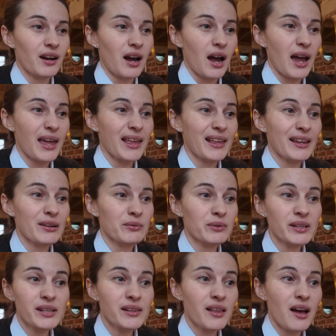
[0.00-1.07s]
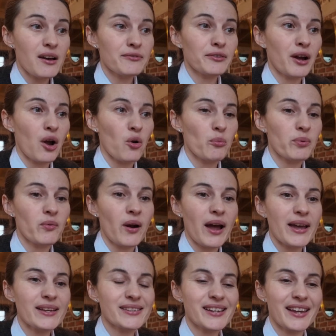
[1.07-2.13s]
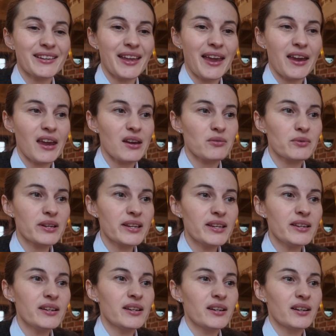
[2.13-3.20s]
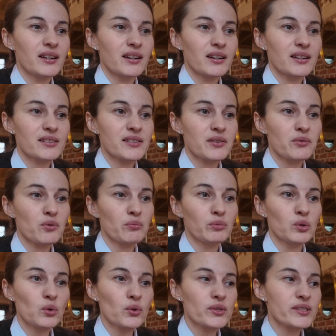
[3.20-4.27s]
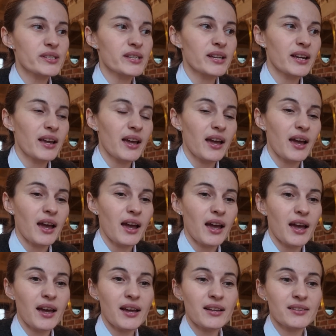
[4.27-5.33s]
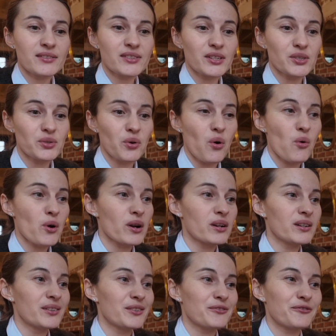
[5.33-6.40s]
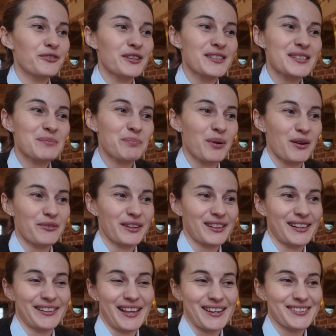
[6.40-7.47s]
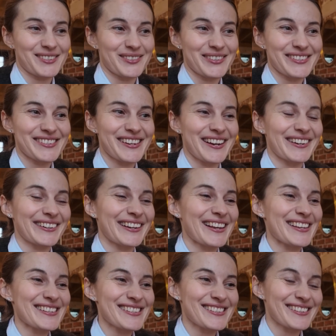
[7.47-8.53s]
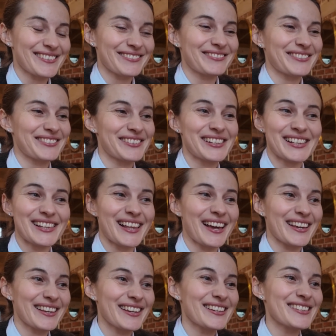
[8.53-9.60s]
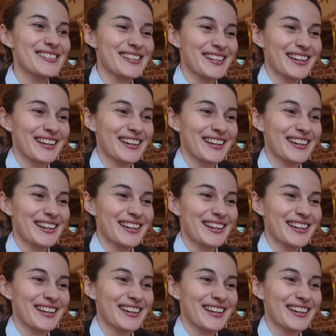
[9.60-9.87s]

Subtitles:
I really love how bright and airy the room looks, and the drawer fits perfectly next to the staircase. Really like it.